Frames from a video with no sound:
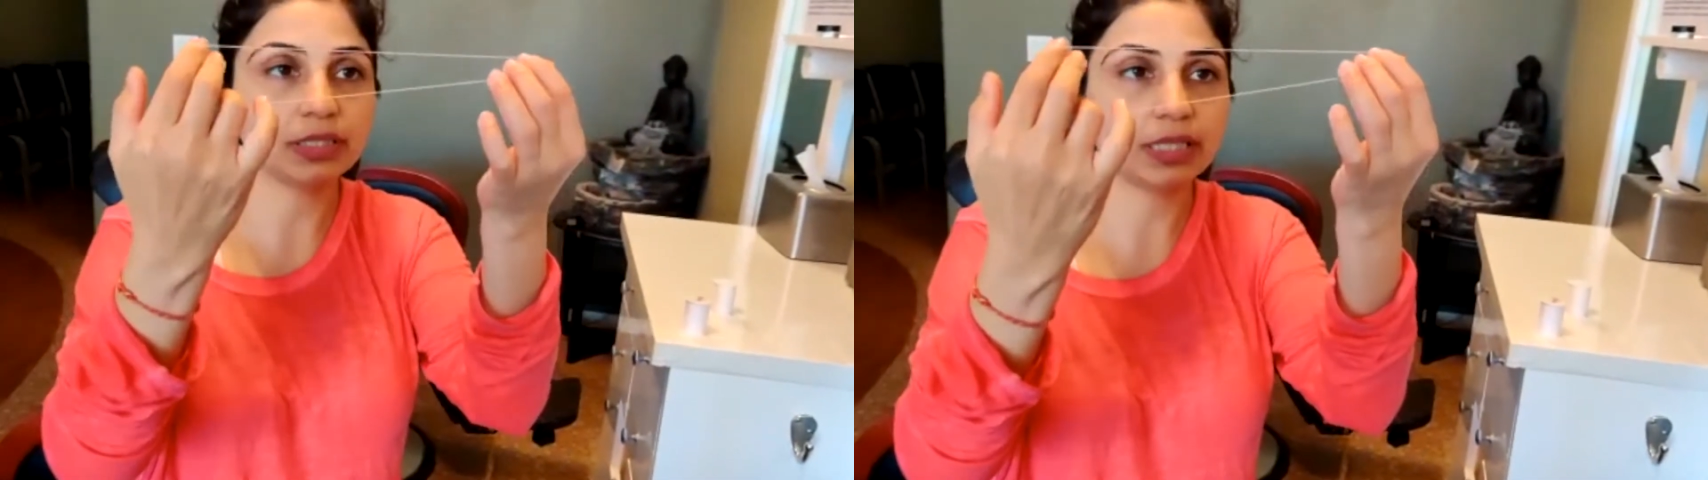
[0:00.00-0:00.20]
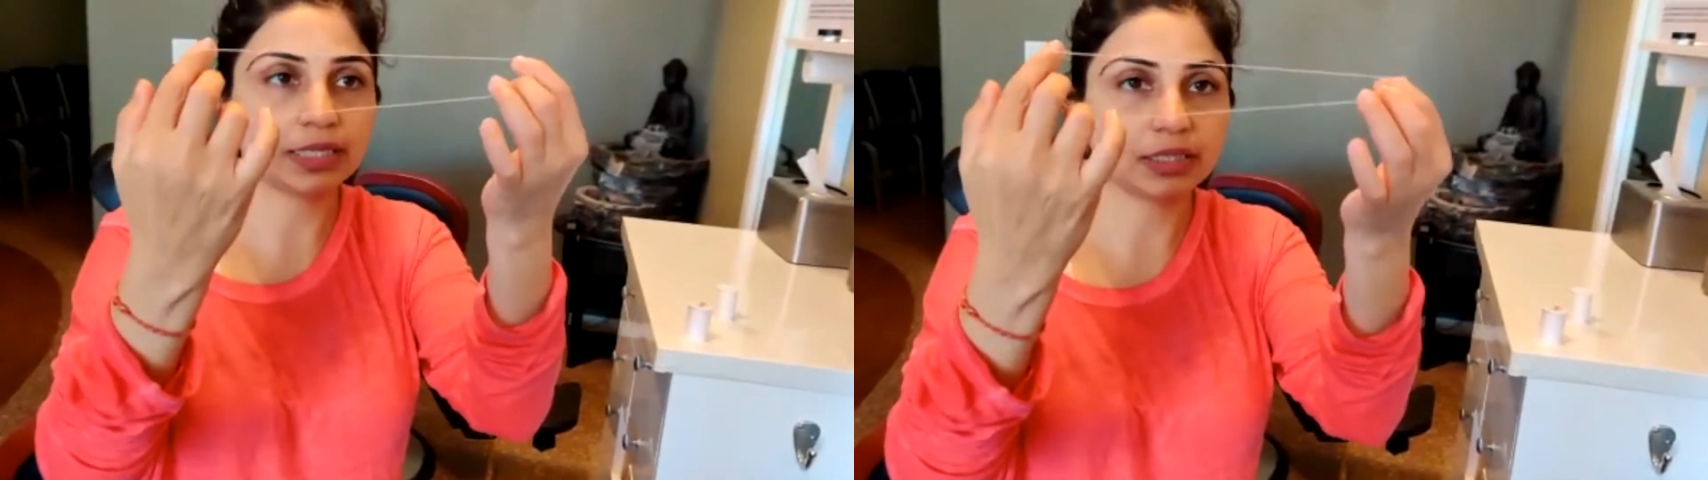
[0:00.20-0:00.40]

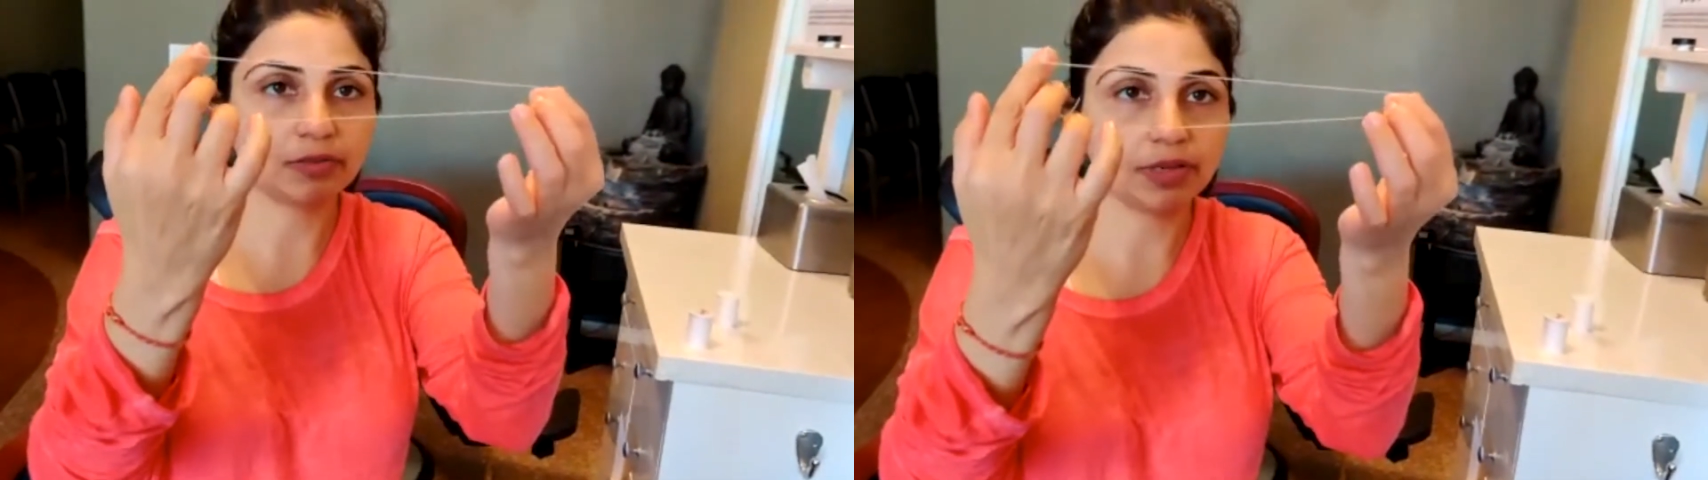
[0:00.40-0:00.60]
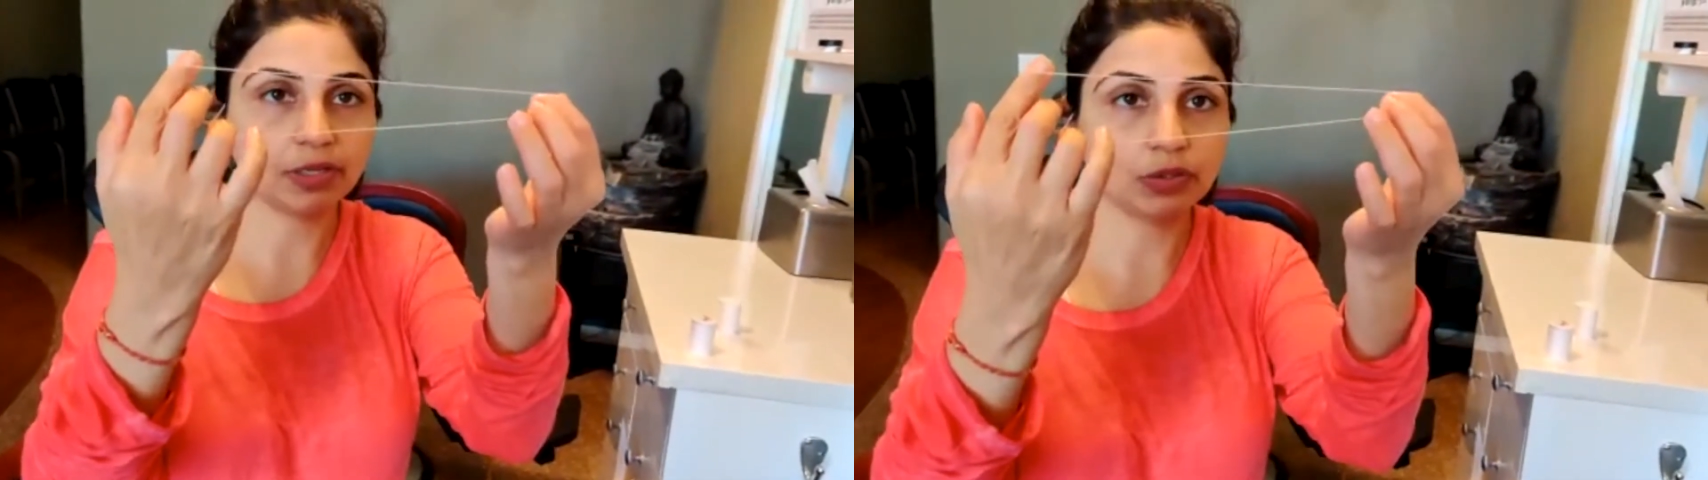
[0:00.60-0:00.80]
like, say
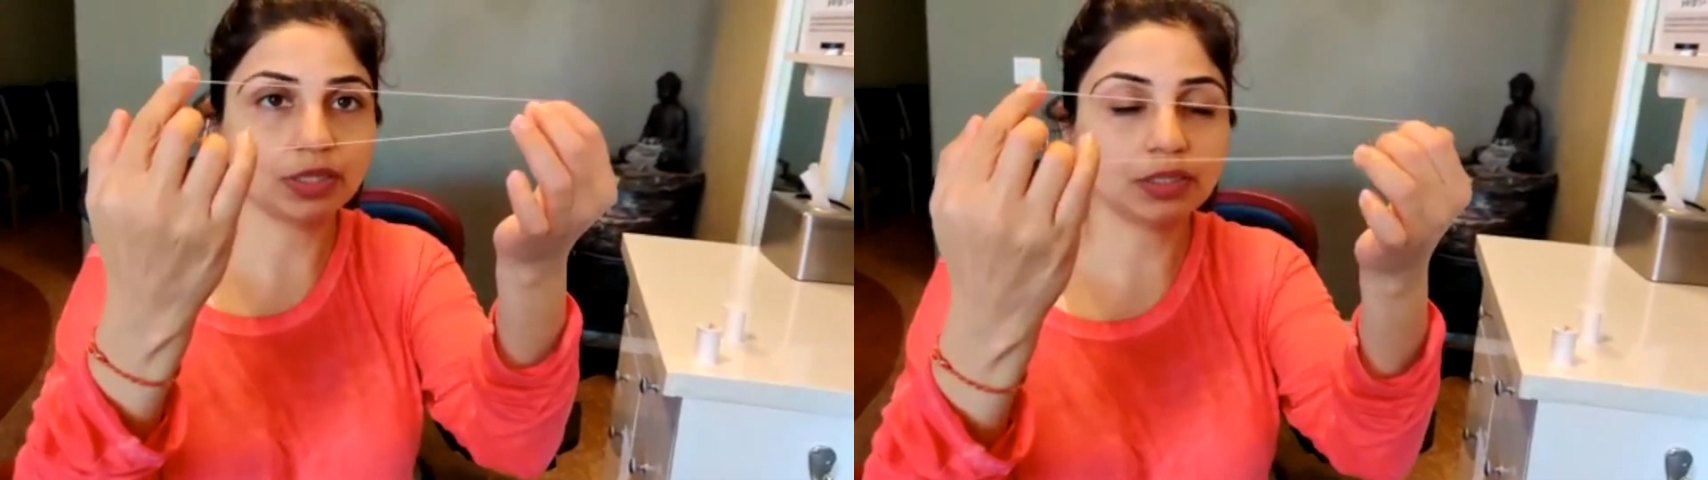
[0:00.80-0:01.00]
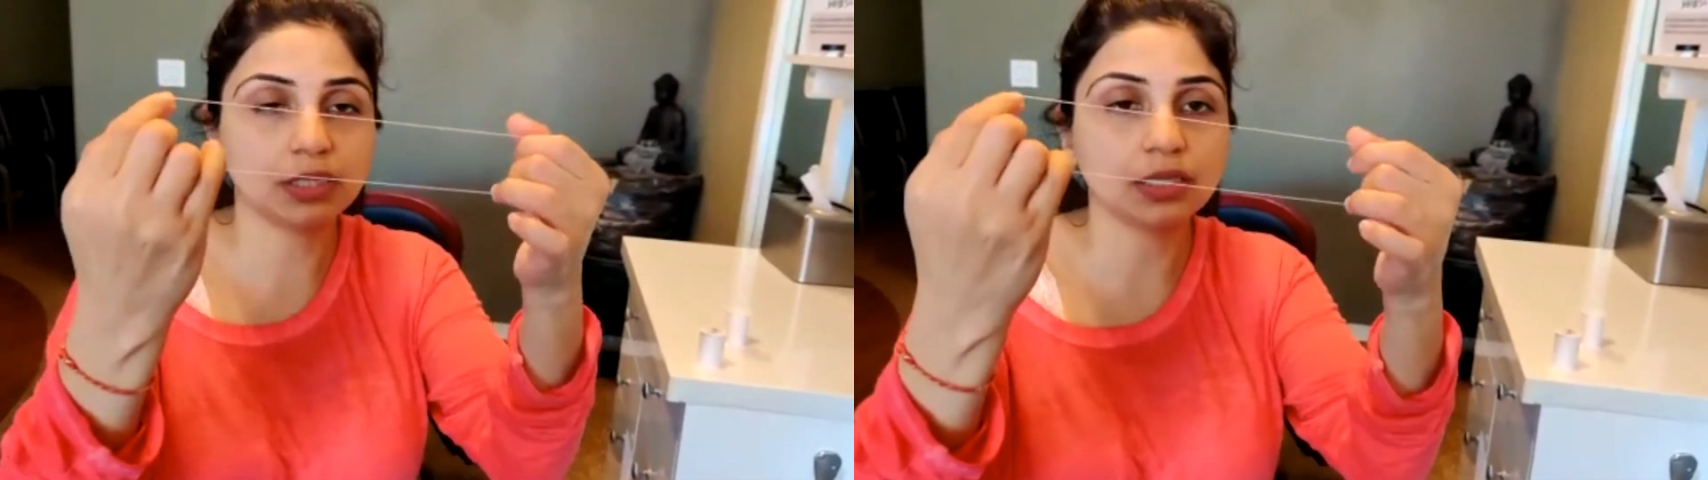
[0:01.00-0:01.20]
when you
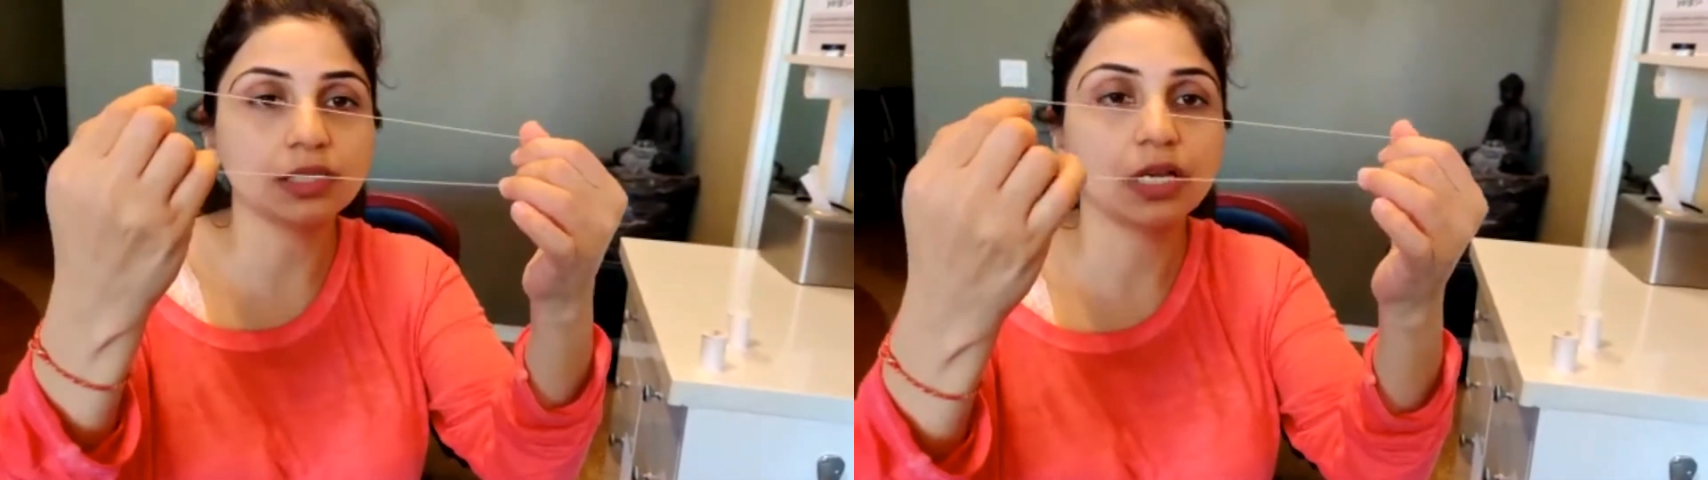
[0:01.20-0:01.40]
did this,